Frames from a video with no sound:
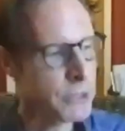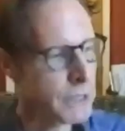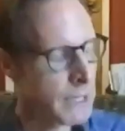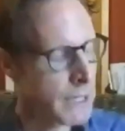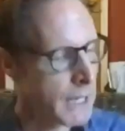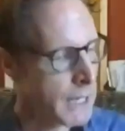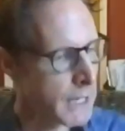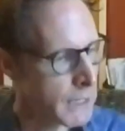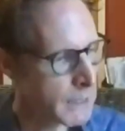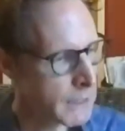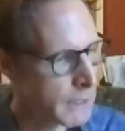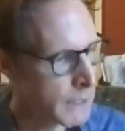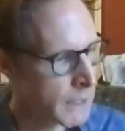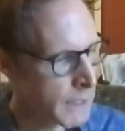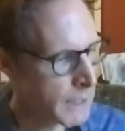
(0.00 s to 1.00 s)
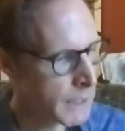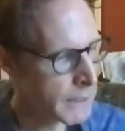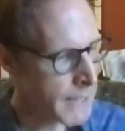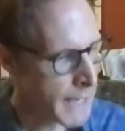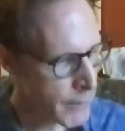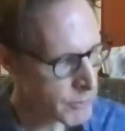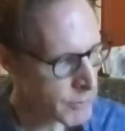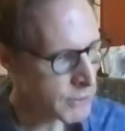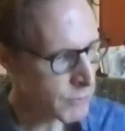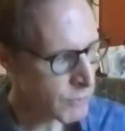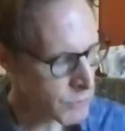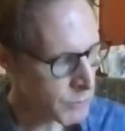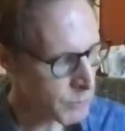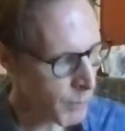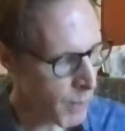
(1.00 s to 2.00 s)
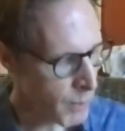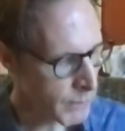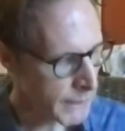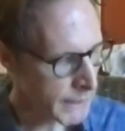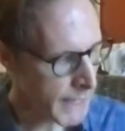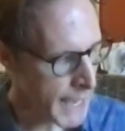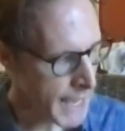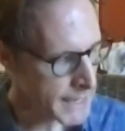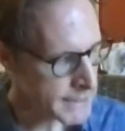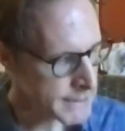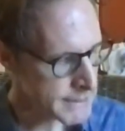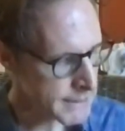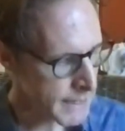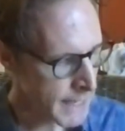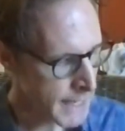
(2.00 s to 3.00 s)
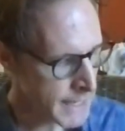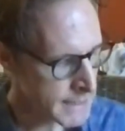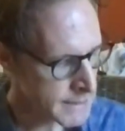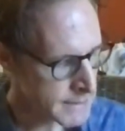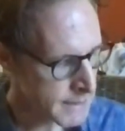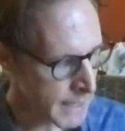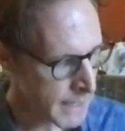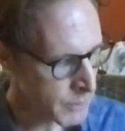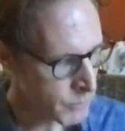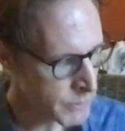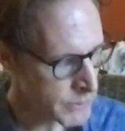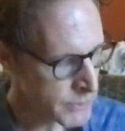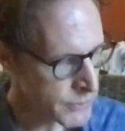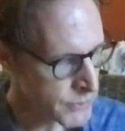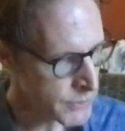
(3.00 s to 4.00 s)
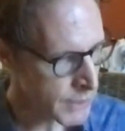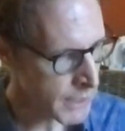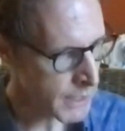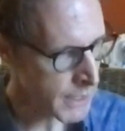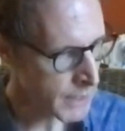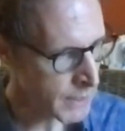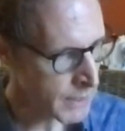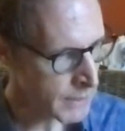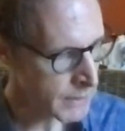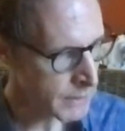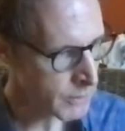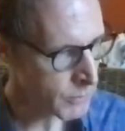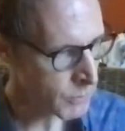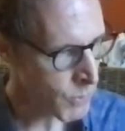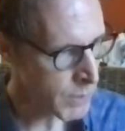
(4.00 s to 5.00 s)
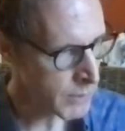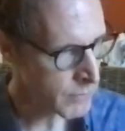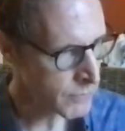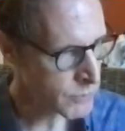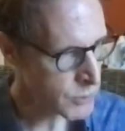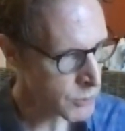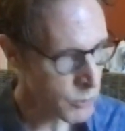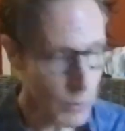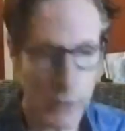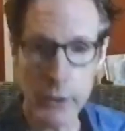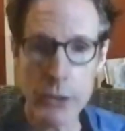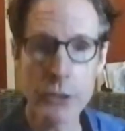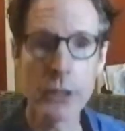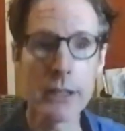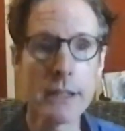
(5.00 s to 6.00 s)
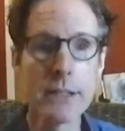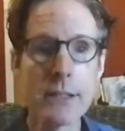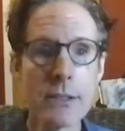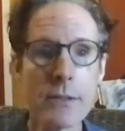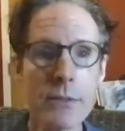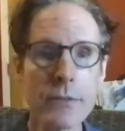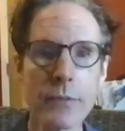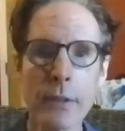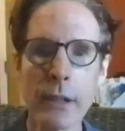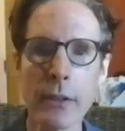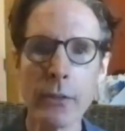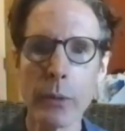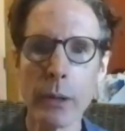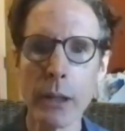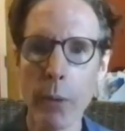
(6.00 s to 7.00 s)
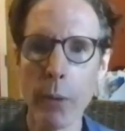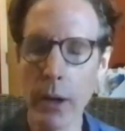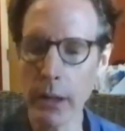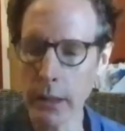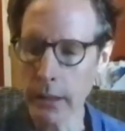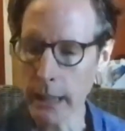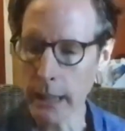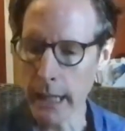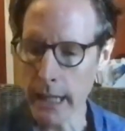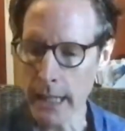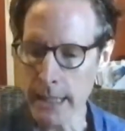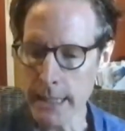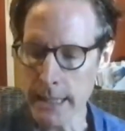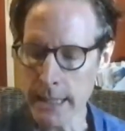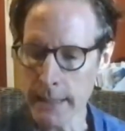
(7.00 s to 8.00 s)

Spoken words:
I was in the original Broadway cast, and I was one of two understudies of Willy Wonka, and